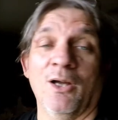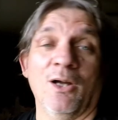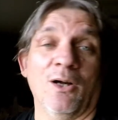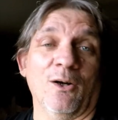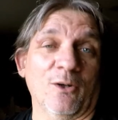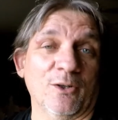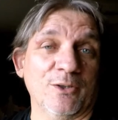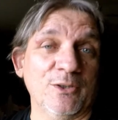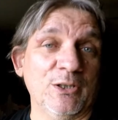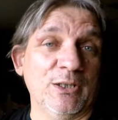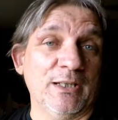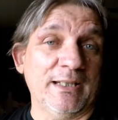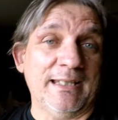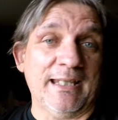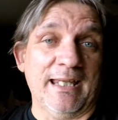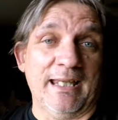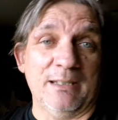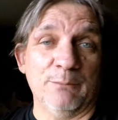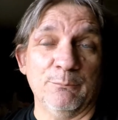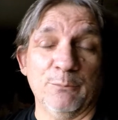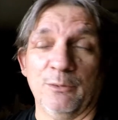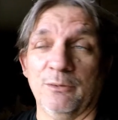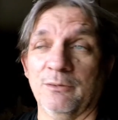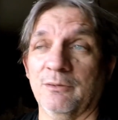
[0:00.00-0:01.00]
Are you a
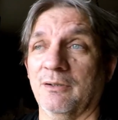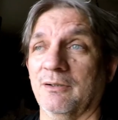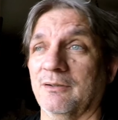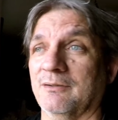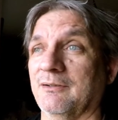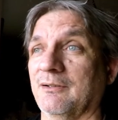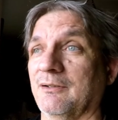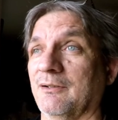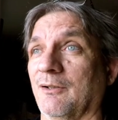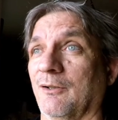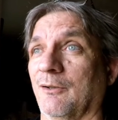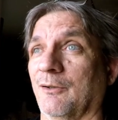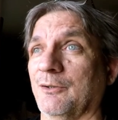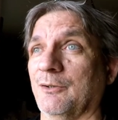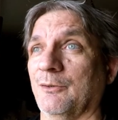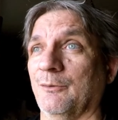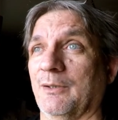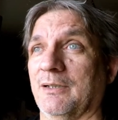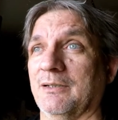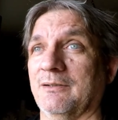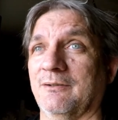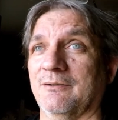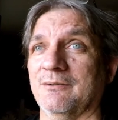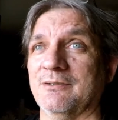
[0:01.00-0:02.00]
gamer? Are you
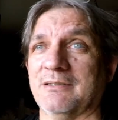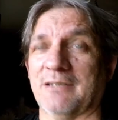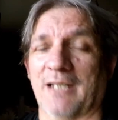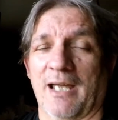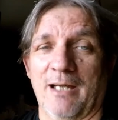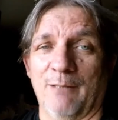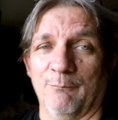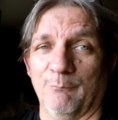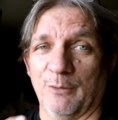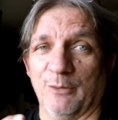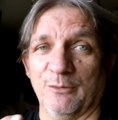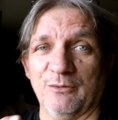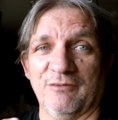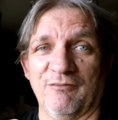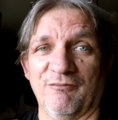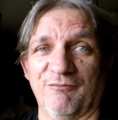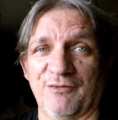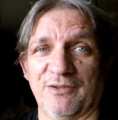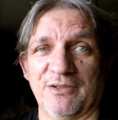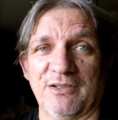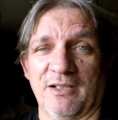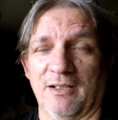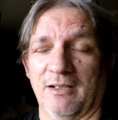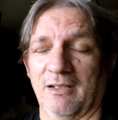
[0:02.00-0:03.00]
into stop motion
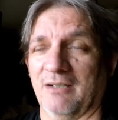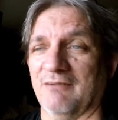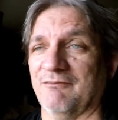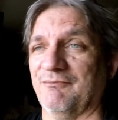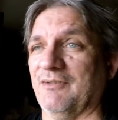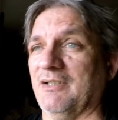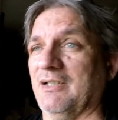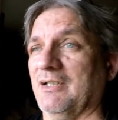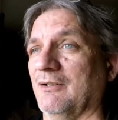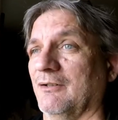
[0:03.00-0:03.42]
photography?